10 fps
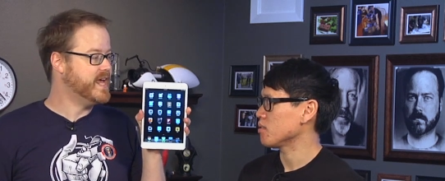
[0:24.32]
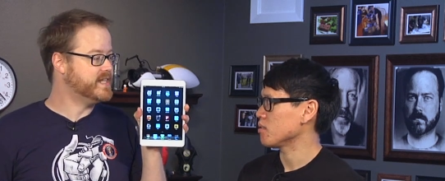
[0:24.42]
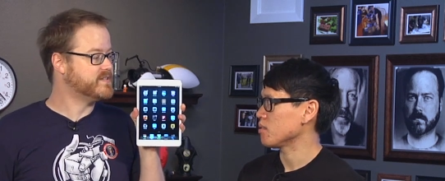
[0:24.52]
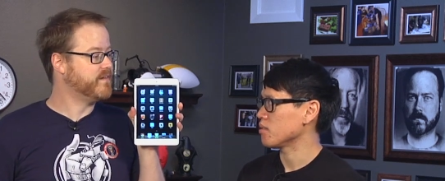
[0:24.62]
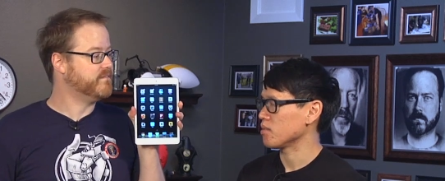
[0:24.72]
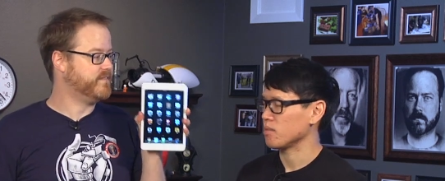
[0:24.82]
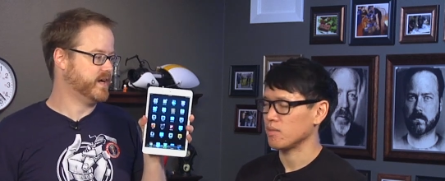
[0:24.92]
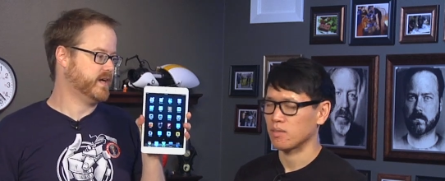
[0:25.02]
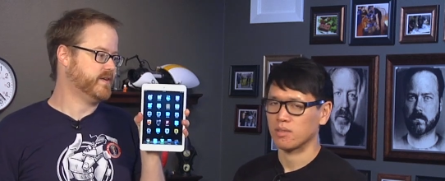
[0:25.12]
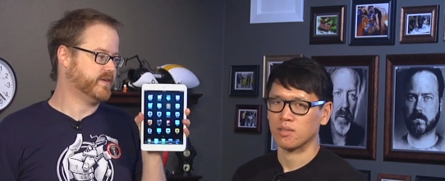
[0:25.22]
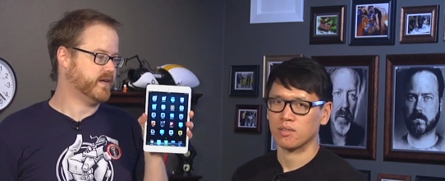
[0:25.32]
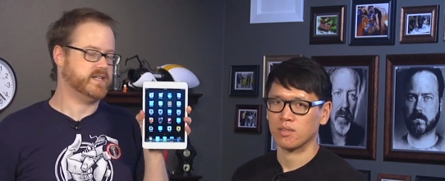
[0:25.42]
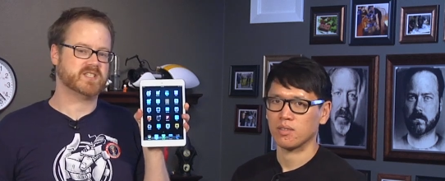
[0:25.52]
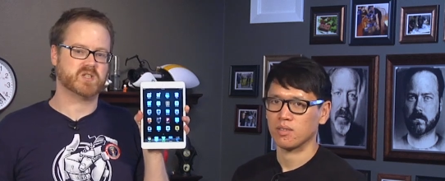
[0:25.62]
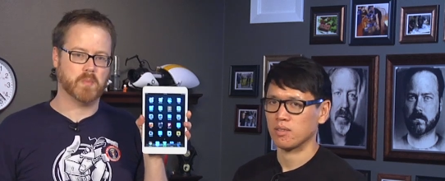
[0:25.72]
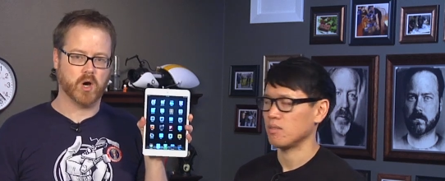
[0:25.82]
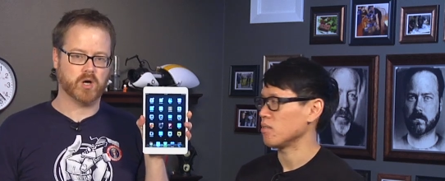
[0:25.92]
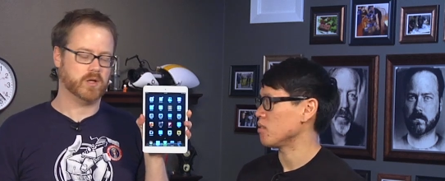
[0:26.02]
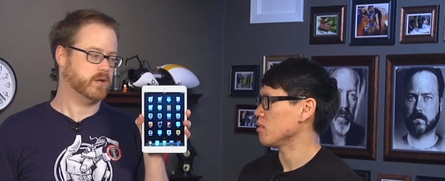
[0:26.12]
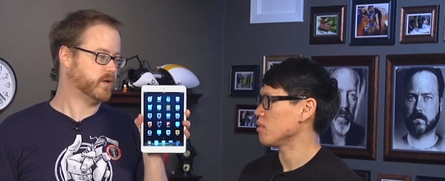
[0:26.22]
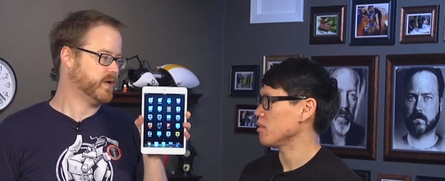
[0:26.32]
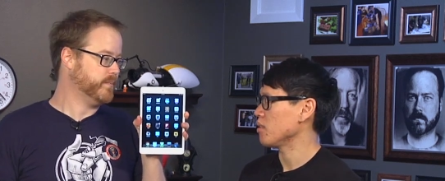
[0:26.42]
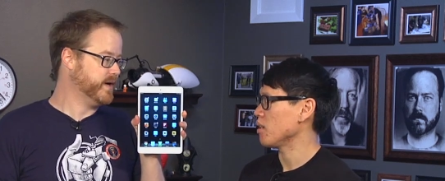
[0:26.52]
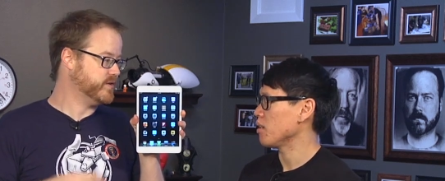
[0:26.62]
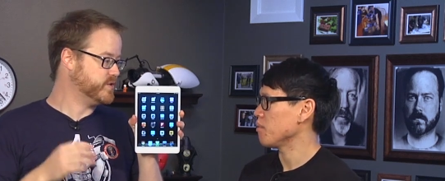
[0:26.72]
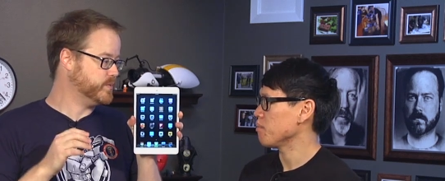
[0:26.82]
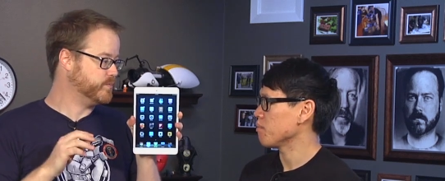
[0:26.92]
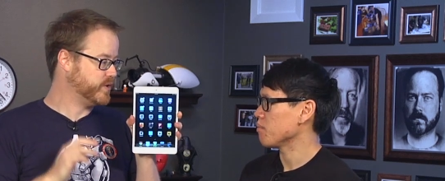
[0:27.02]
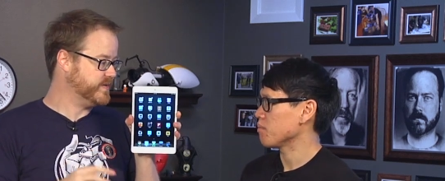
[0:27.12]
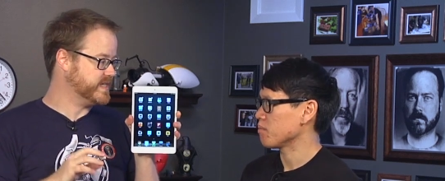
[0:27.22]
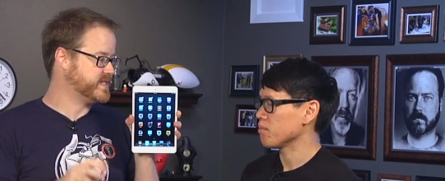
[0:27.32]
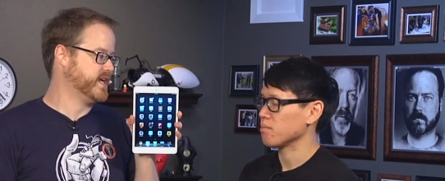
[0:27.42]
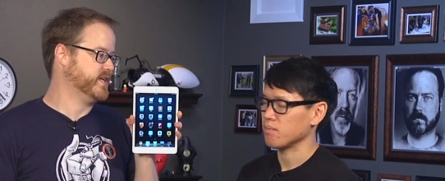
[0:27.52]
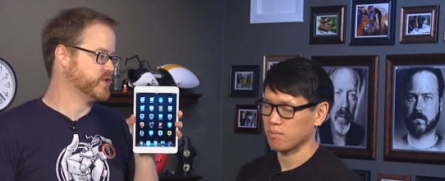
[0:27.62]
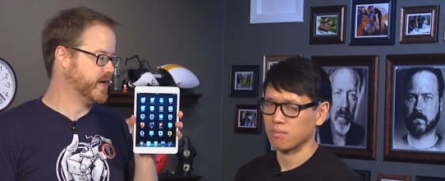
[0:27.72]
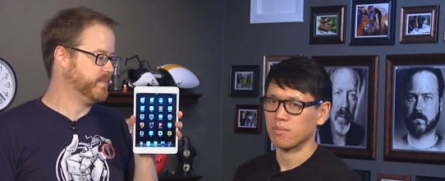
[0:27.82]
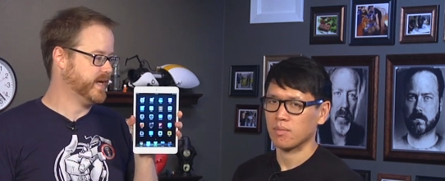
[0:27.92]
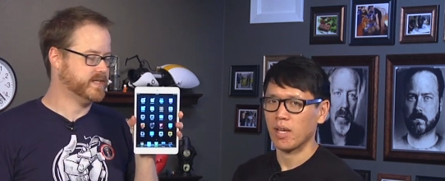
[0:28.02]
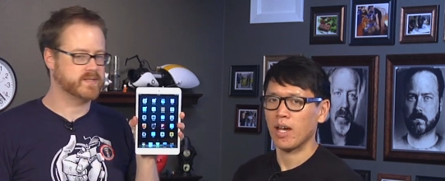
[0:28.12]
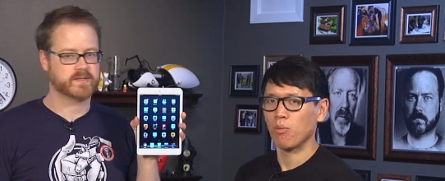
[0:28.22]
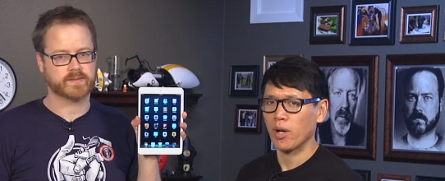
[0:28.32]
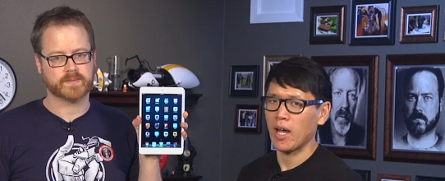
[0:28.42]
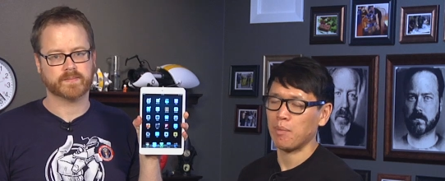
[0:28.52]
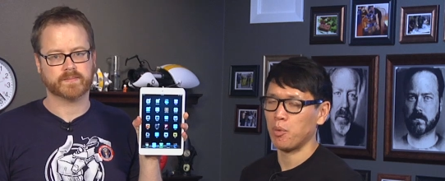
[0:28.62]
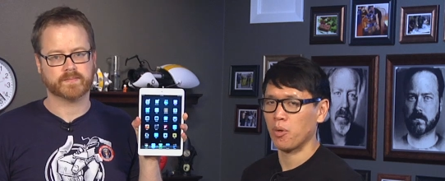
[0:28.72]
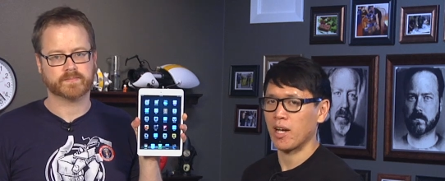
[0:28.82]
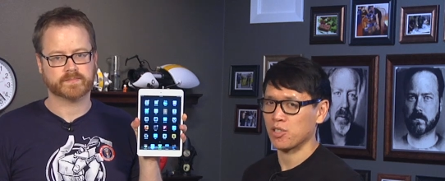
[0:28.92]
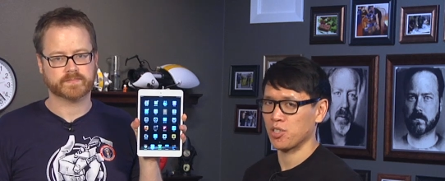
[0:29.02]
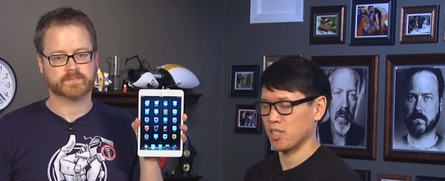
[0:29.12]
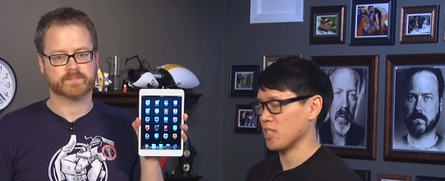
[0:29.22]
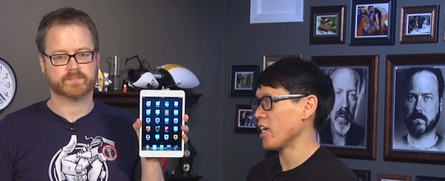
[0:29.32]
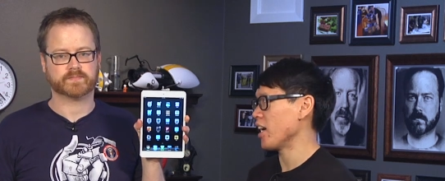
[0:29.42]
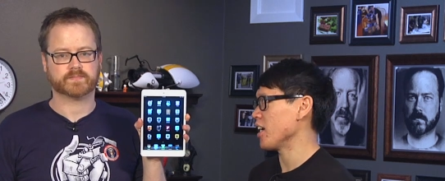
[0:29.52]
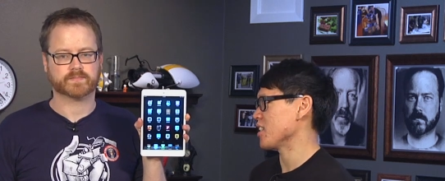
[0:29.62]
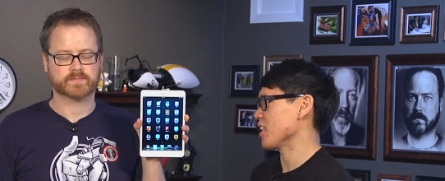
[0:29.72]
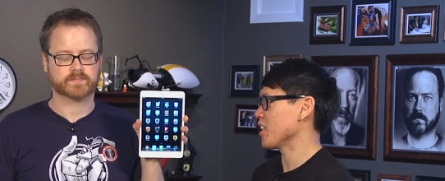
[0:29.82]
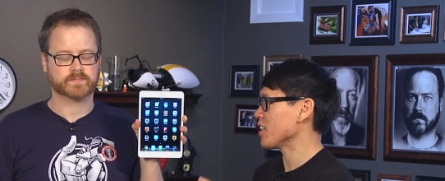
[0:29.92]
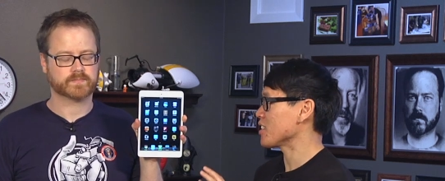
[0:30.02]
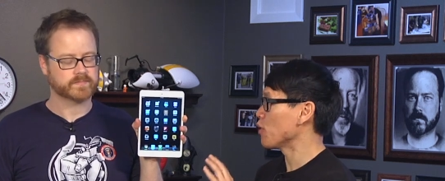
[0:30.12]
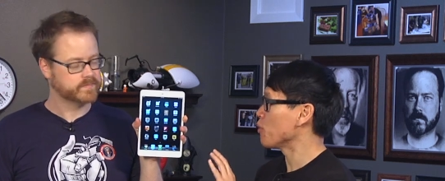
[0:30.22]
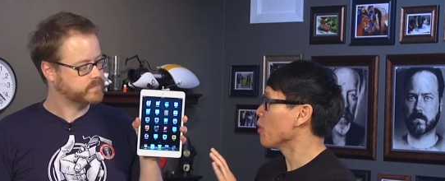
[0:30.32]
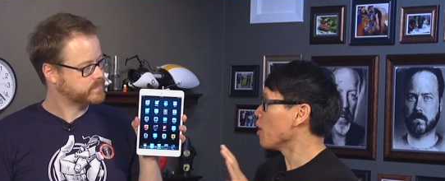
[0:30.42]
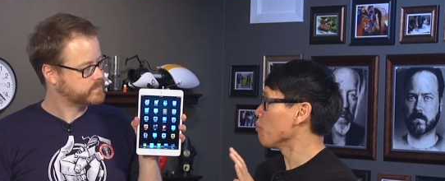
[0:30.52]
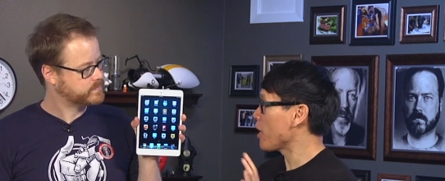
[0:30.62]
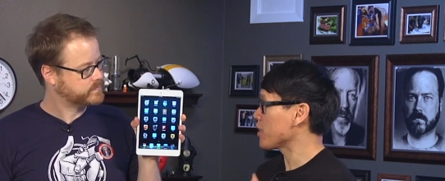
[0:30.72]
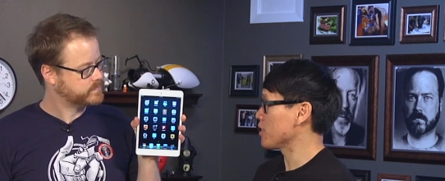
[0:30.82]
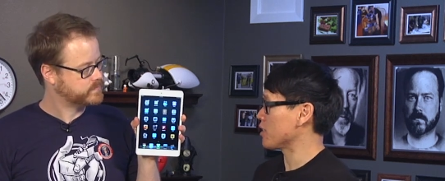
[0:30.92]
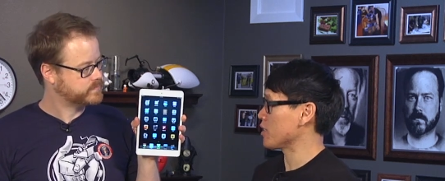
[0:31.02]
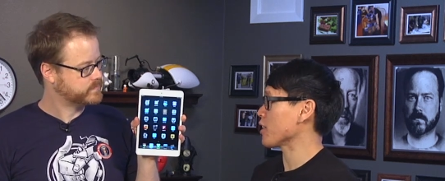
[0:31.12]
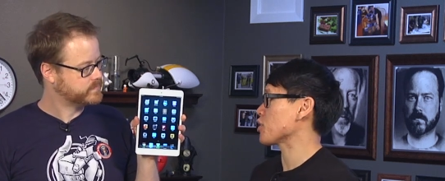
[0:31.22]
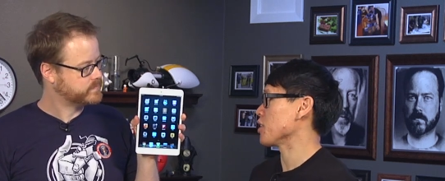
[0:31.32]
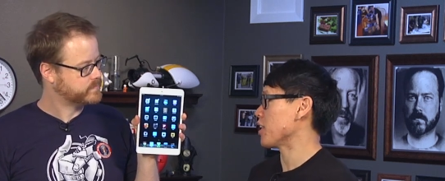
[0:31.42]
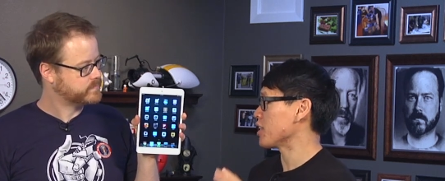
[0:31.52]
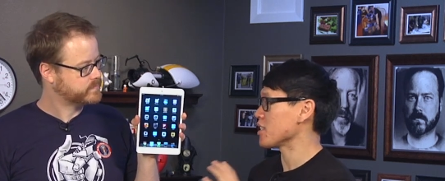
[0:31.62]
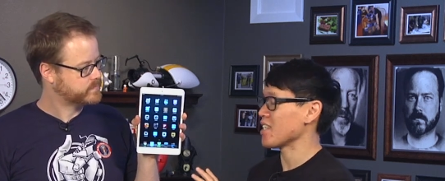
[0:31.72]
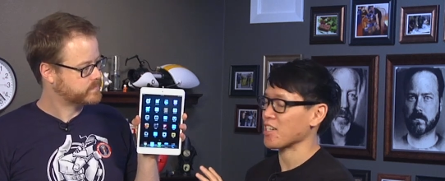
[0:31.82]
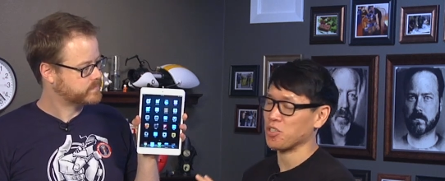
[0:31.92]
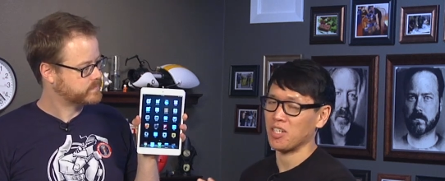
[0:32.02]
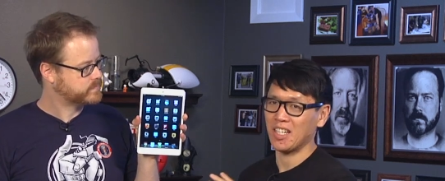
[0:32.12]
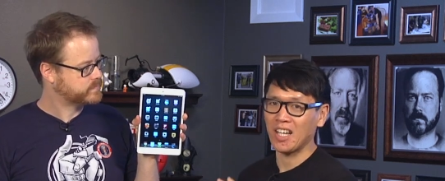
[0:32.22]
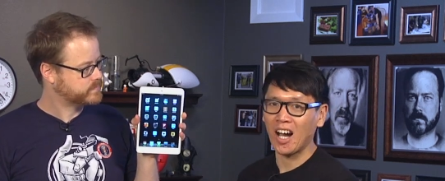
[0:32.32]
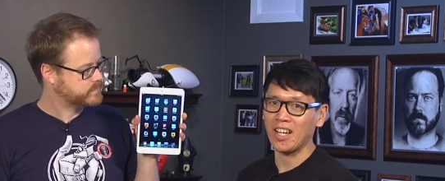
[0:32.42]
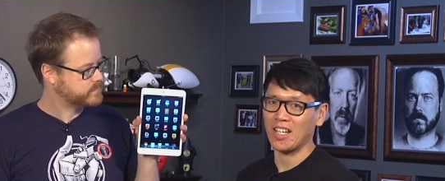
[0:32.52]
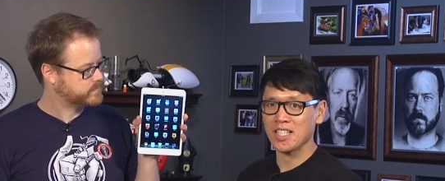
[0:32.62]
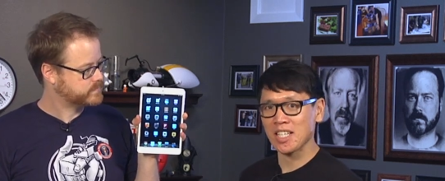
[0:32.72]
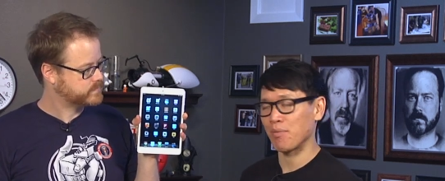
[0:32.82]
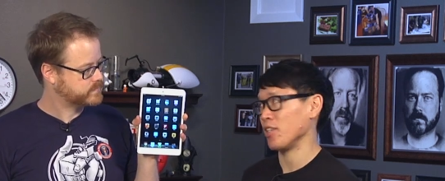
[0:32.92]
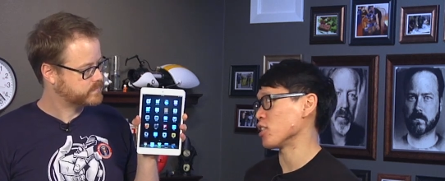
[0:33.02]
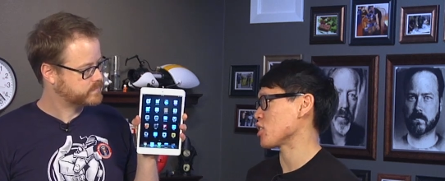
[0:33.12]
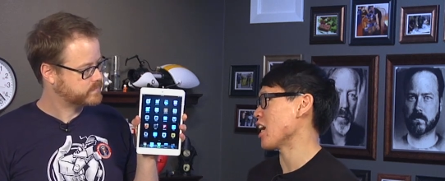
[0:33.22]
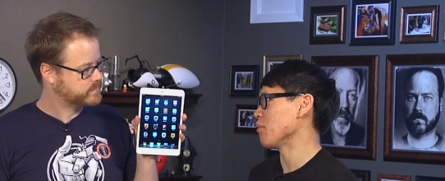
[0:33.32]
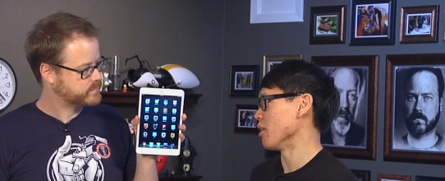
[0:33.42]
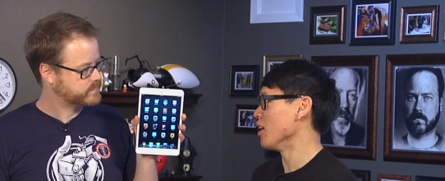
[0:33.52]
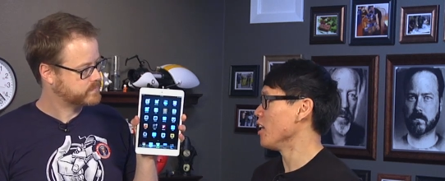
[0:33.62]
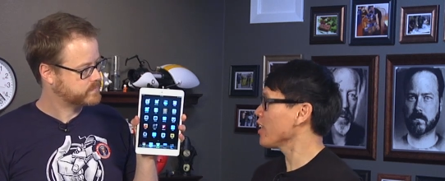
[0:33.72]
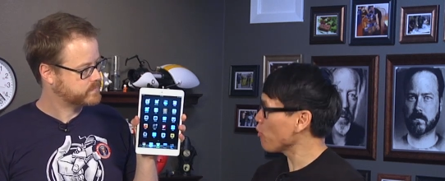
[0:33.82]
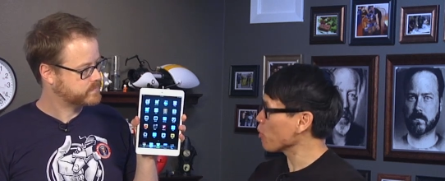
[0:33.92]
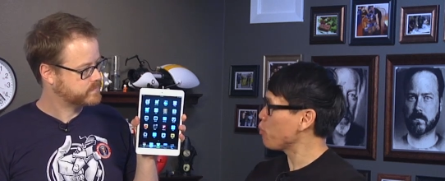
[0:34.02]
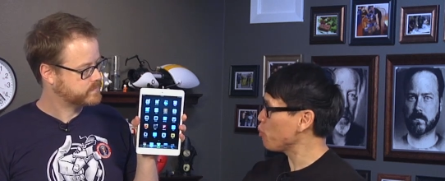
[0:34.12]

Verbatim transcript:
Speaker 1: It is very, very small compared to previous 10-inch iPads. And what Apple would actually say is that
Speaker 2: this, they would make the distinction that this is actually not a 7-inch tablet. They want to